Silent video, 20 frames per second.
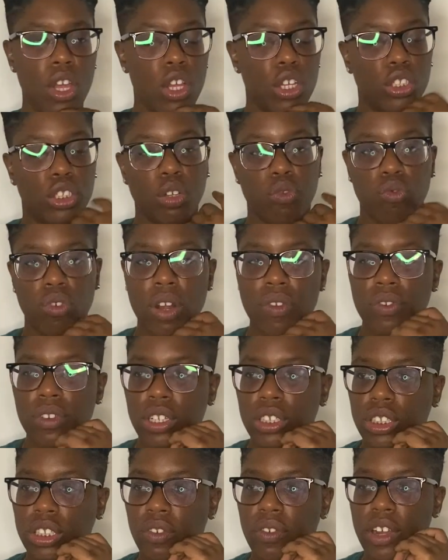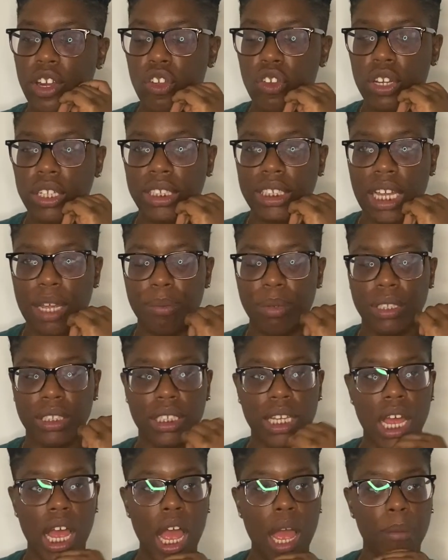So River is already on the type of
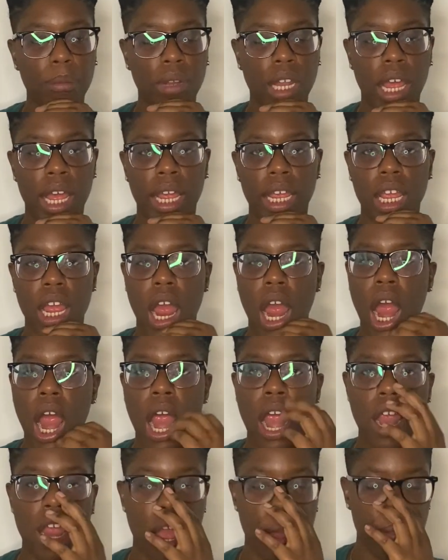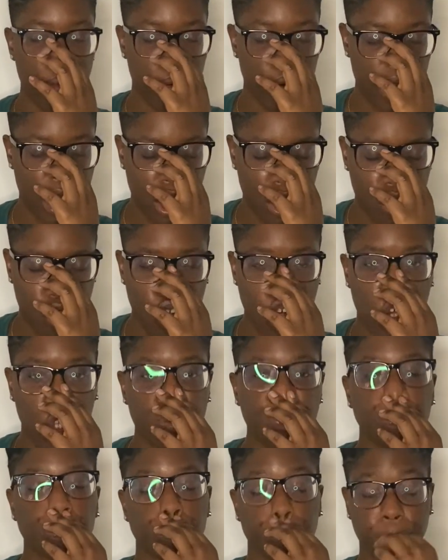time, like, all right, I'm gonna play along.